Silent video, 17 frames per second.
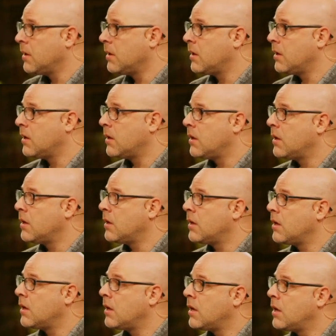
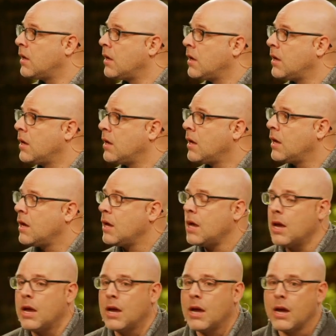
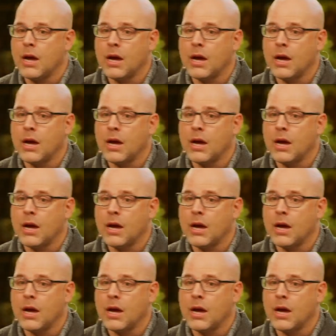No one is speaking in this clip.